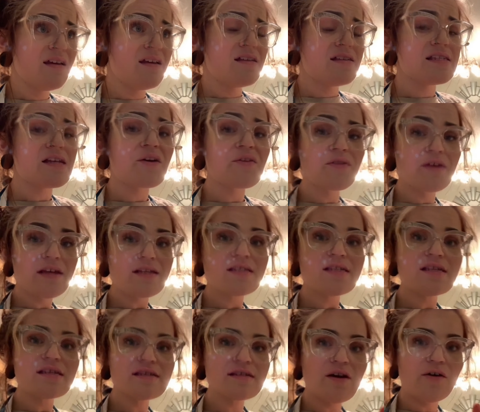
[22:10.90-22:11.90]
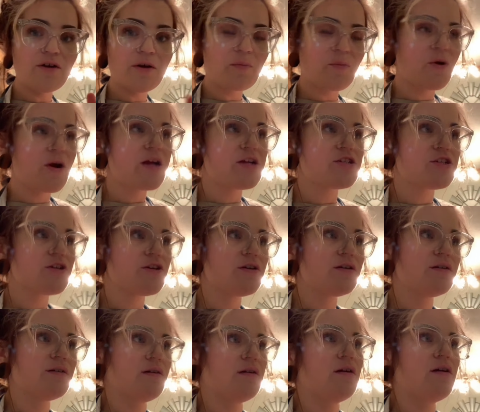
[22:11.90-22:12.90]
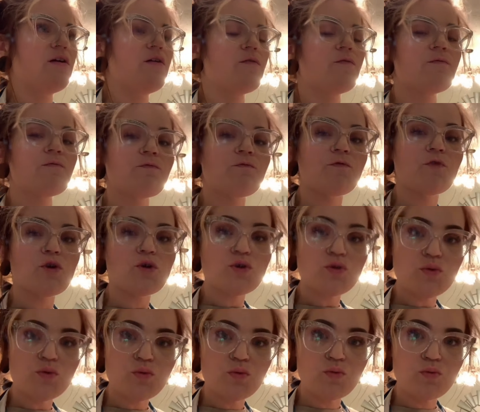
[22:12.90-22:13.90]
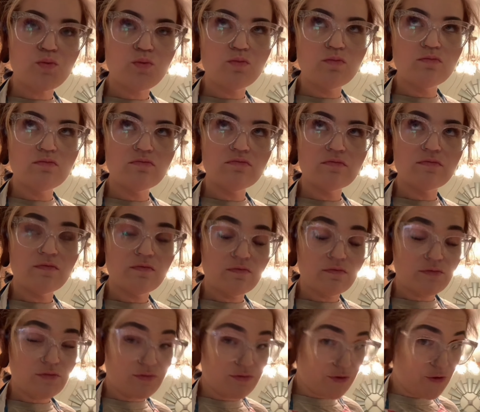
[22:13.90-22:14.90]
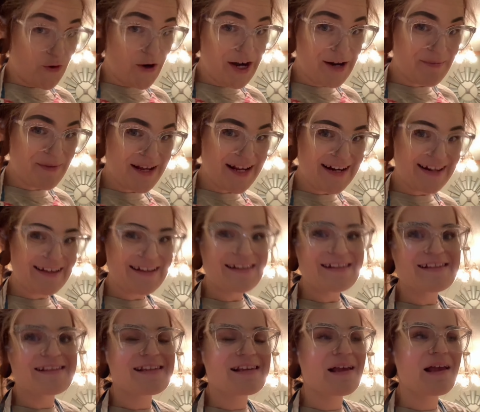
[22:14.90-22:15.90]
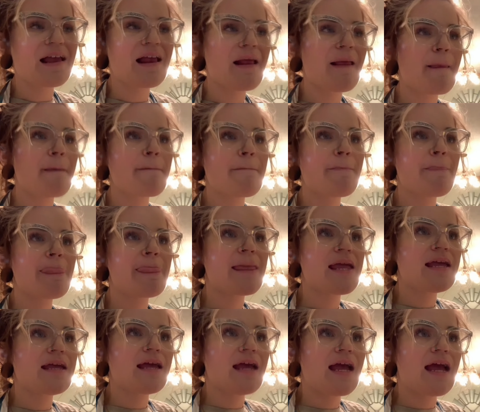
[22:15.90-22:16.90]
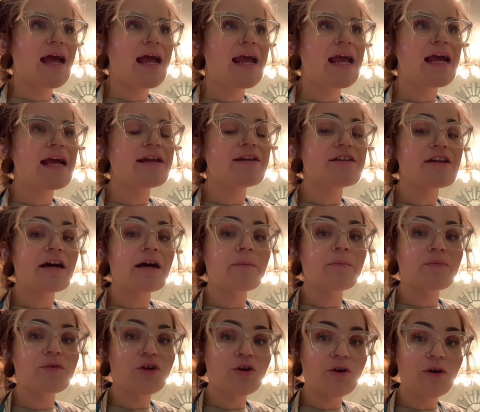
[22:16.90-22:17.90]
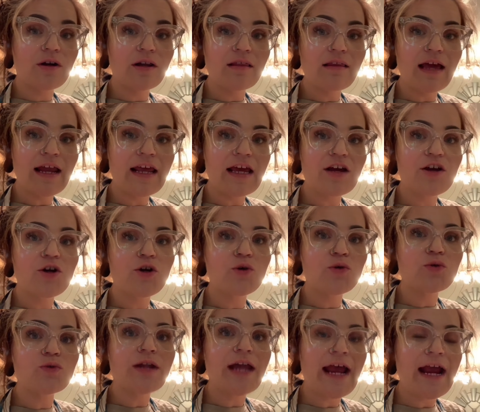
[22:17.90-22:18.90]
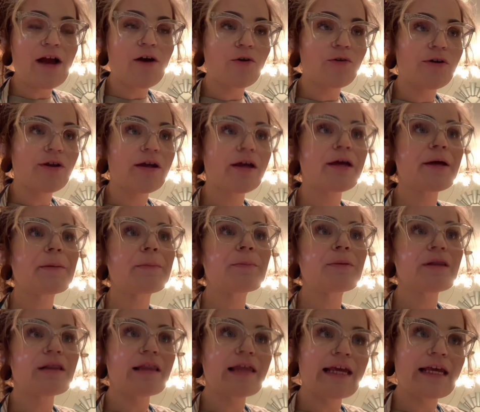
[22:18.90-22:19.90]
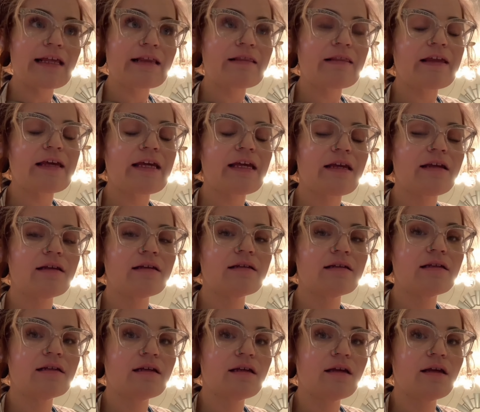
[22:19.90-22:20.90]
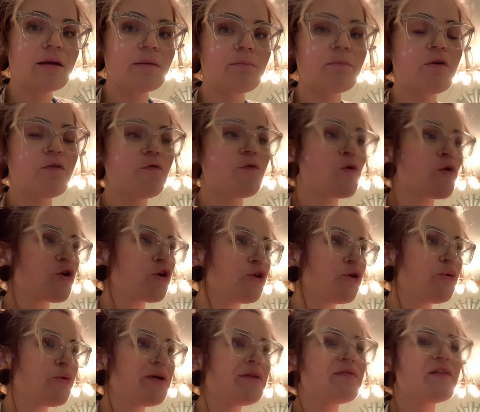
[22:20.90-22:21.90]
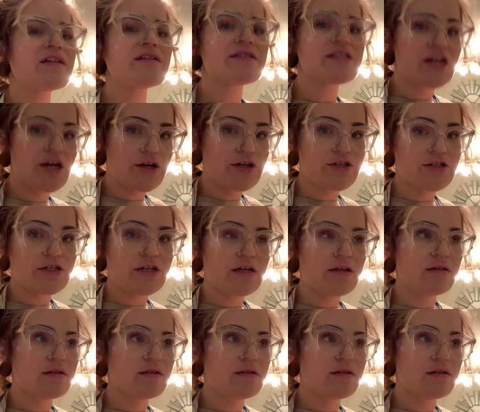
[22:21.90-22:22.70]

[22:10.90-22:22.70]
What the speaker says: So this is going to pressure for 20 minutes, and you're going to let it cool down completely before you even touch it.